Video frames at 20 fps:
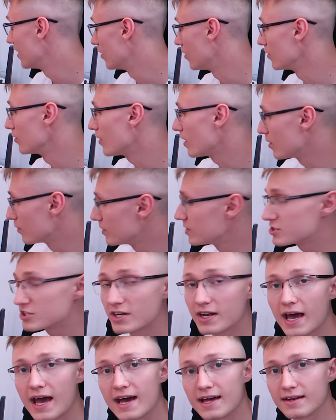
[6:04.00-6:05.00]
Although I
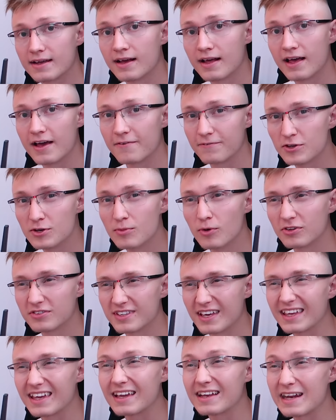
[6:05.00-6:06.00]
wish it had a few more
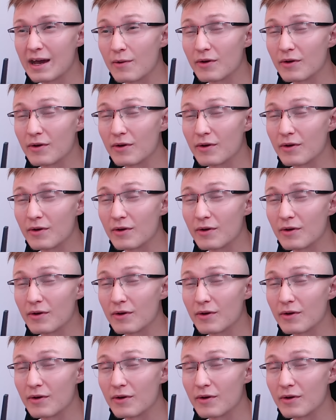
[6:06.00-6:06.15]
10 gig